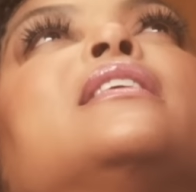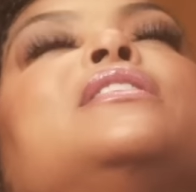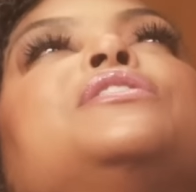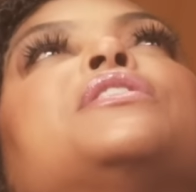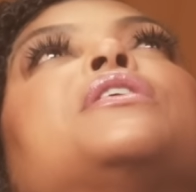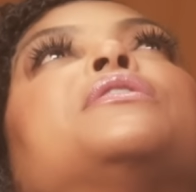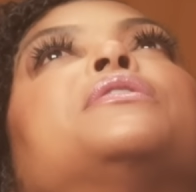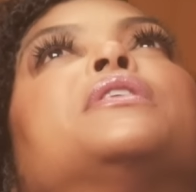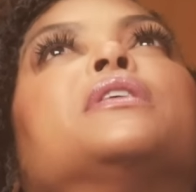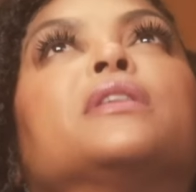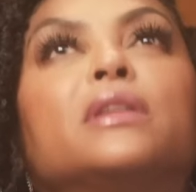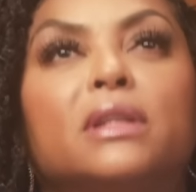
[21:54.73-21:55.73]
You know,
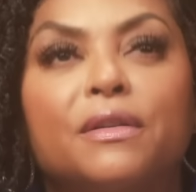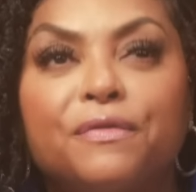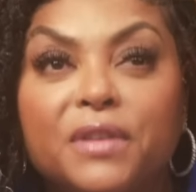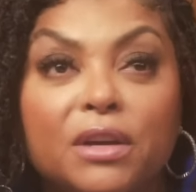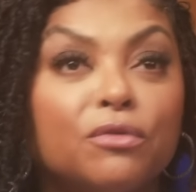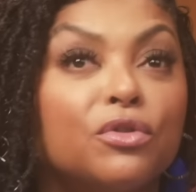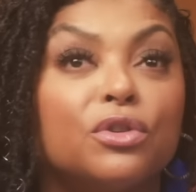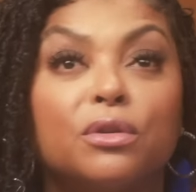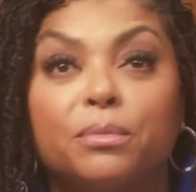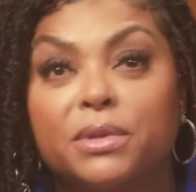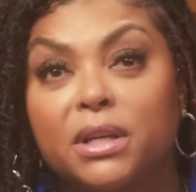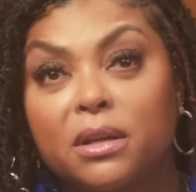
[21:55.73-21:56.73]
lifting
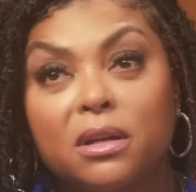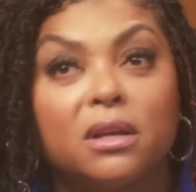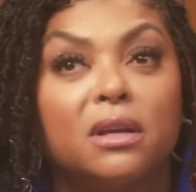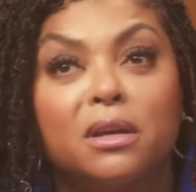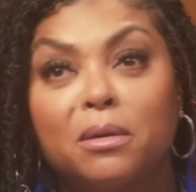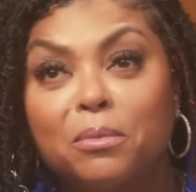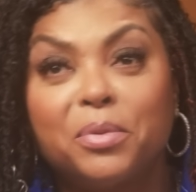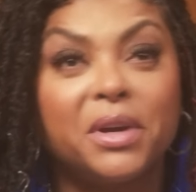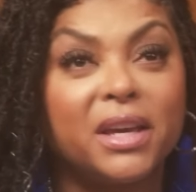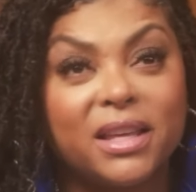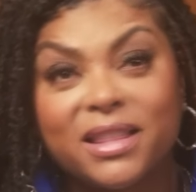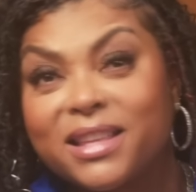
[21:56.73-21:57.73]
rooms and
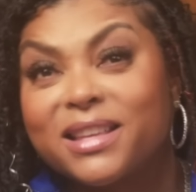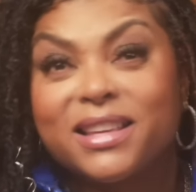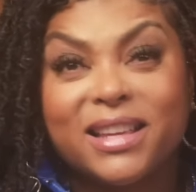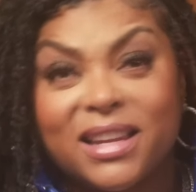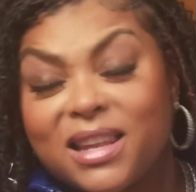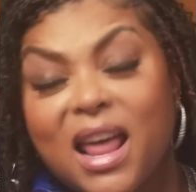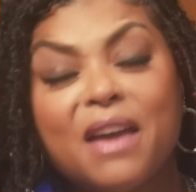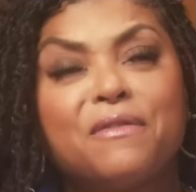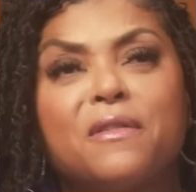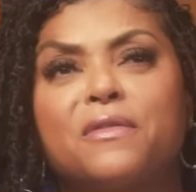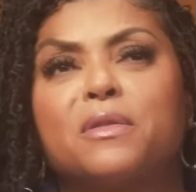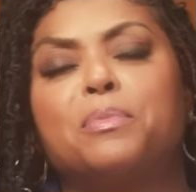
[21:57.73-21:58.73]
being the life
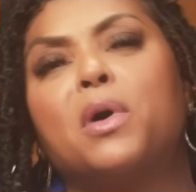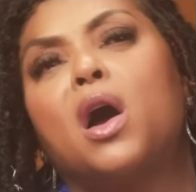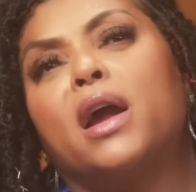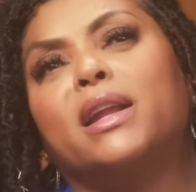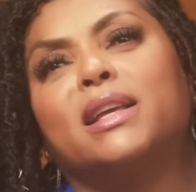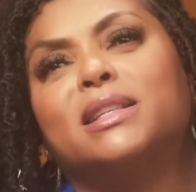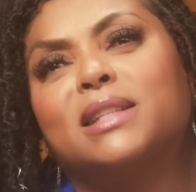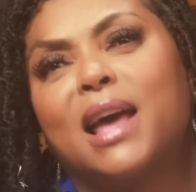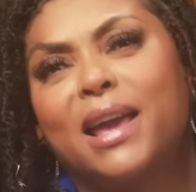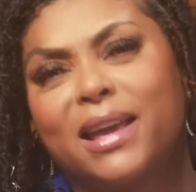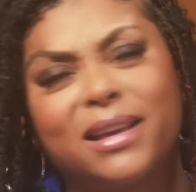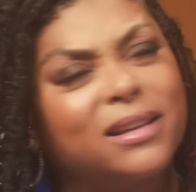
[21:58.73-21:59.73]
of the party is
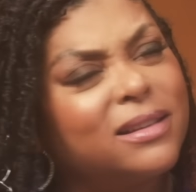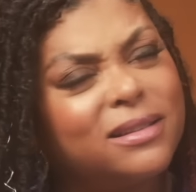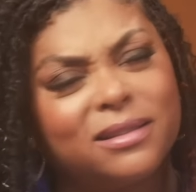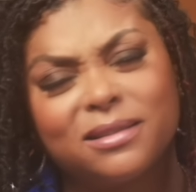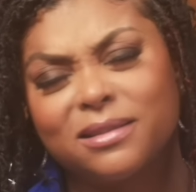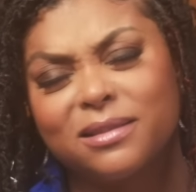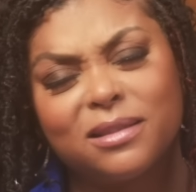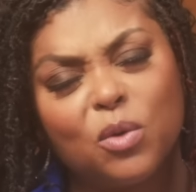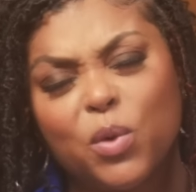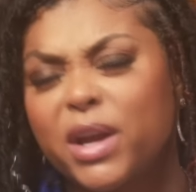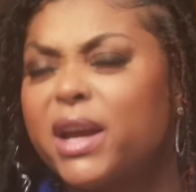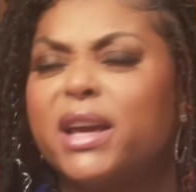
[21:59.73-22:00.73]
like,
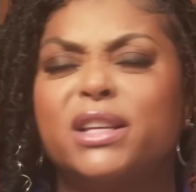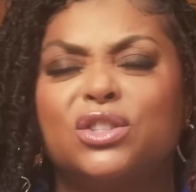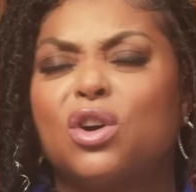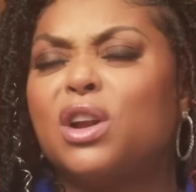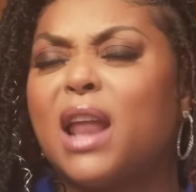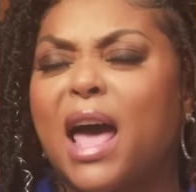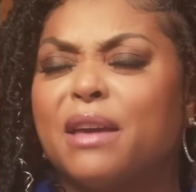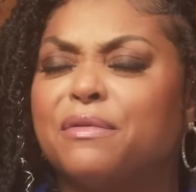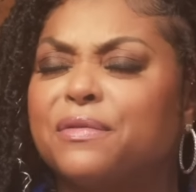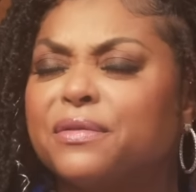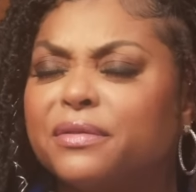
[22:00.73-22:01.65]
where is your life?